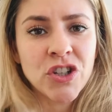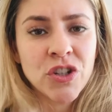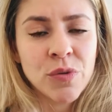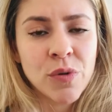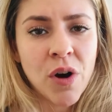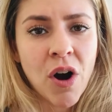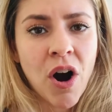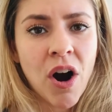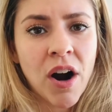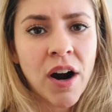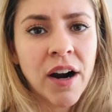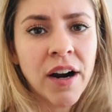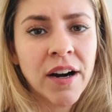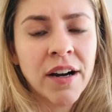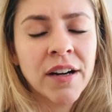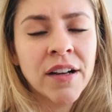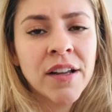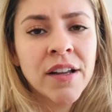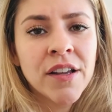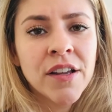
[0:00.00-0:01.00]
you
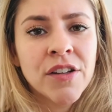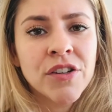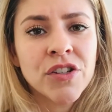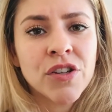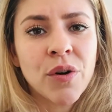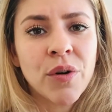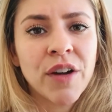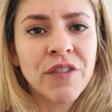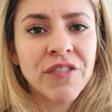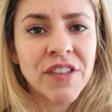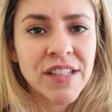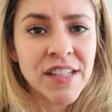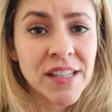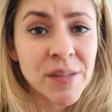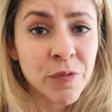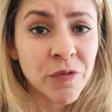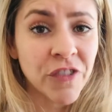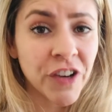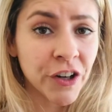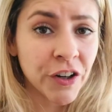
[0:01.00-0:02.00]
are. So if this is
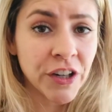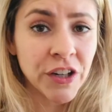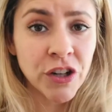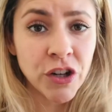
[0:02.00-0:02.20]
very